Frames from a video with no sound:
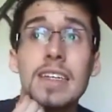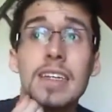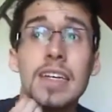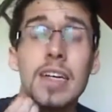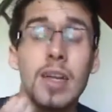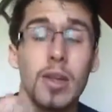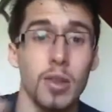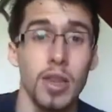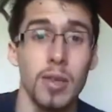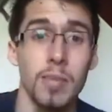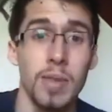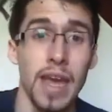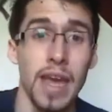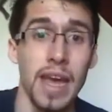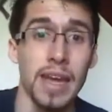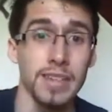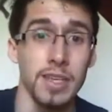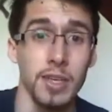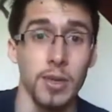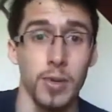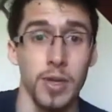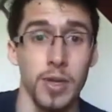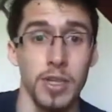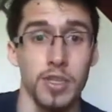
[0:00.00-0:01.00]
Let me ask
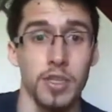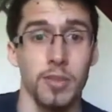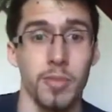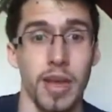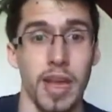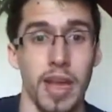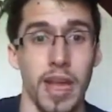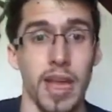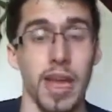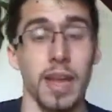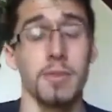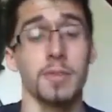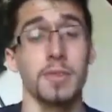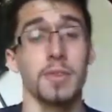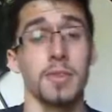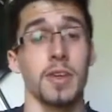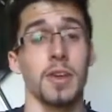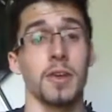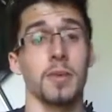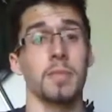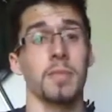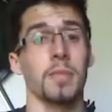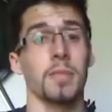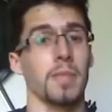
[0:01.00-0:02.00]
a question in my head. So
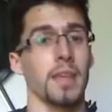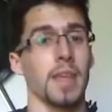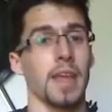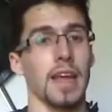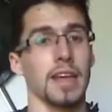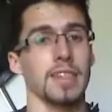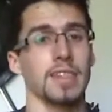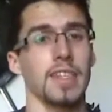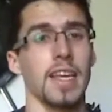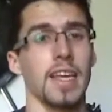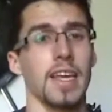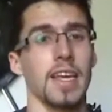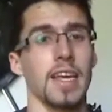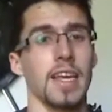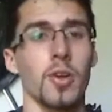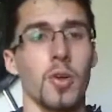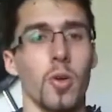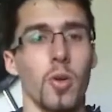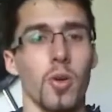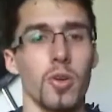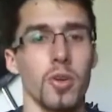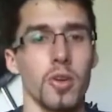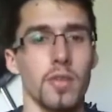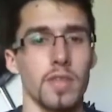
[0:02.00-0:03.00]
I stand in the
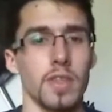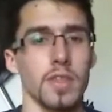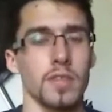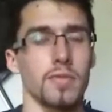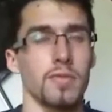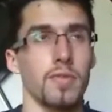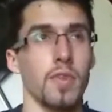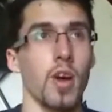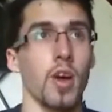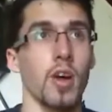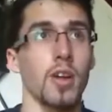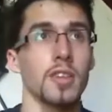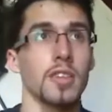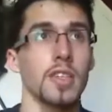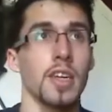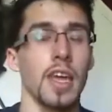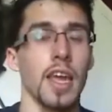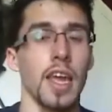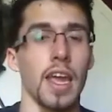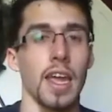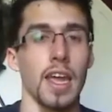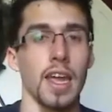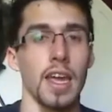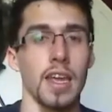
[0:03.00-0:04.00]
corner of this vault,
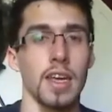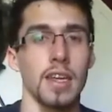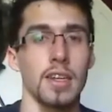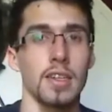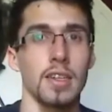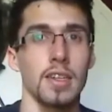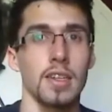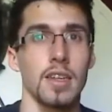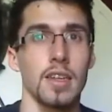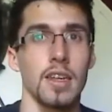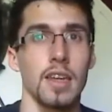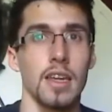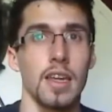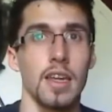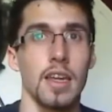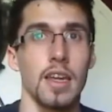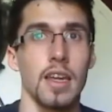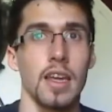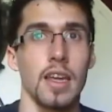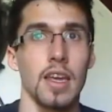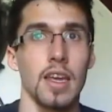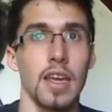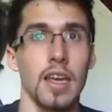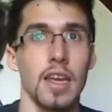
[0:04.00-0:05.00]
and
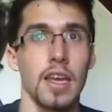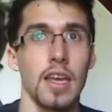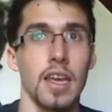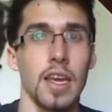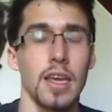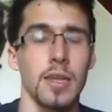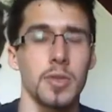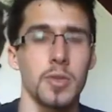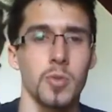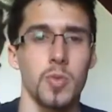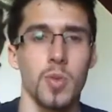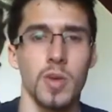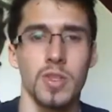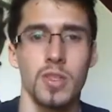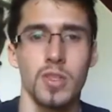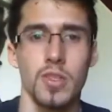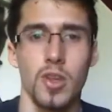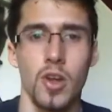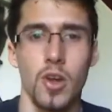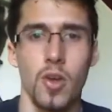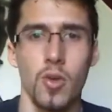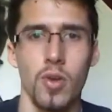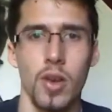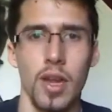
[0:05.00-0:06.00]
it's what's
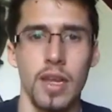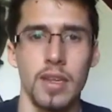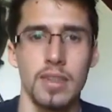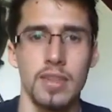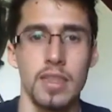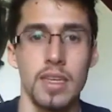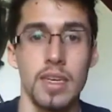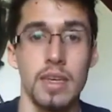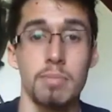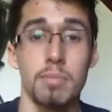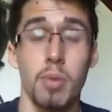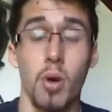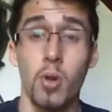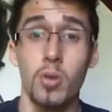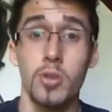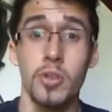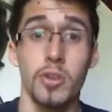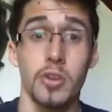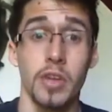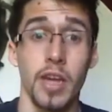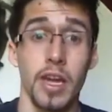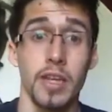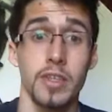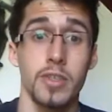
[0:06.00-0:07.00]
known as the
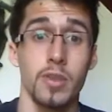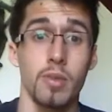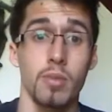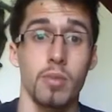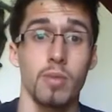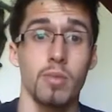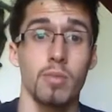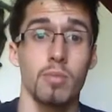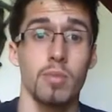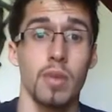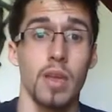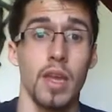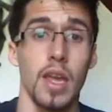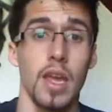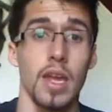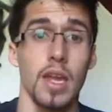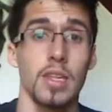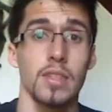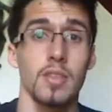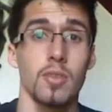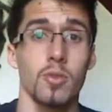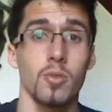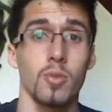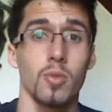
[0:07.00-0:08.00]
poltergeist room, and
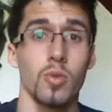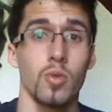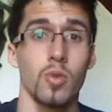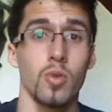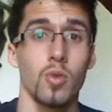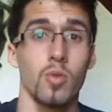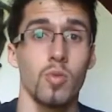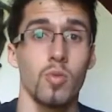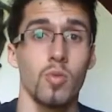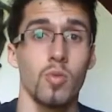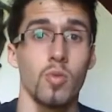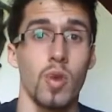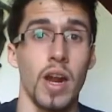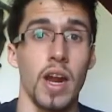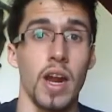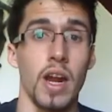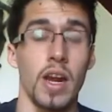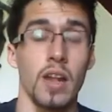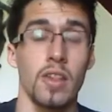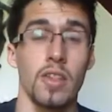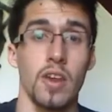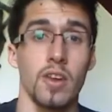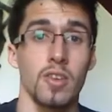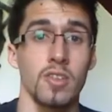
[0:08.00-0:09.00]
it's a room
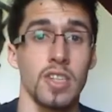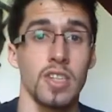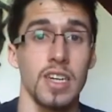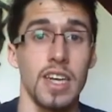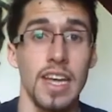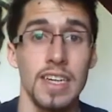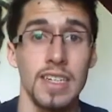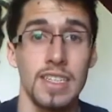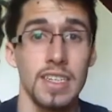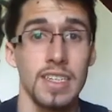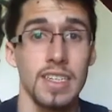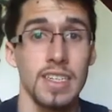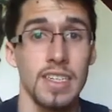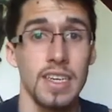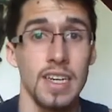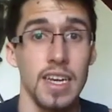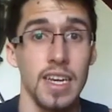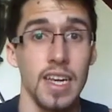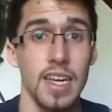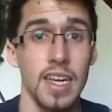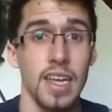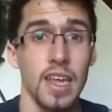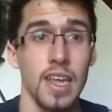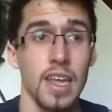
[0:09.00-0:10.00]
where there's an
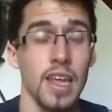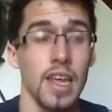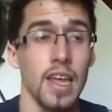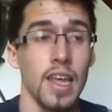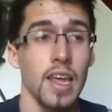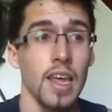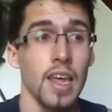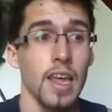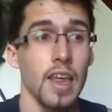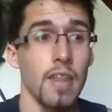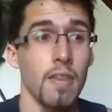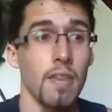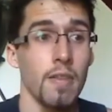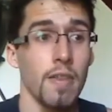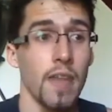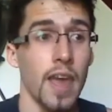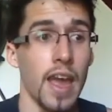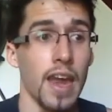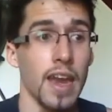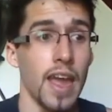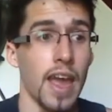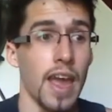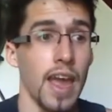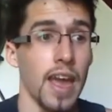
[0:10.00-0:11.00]
entity
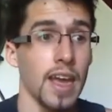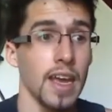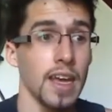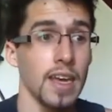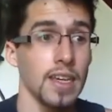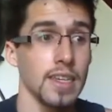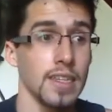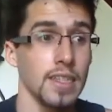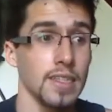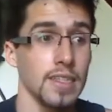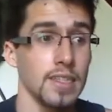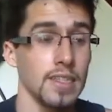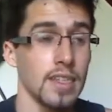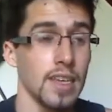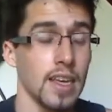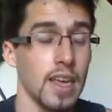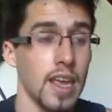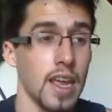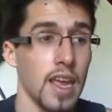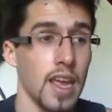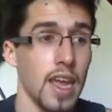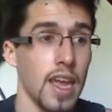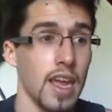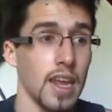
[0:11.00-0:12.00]
that has
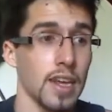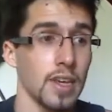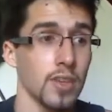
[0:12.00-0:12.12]
an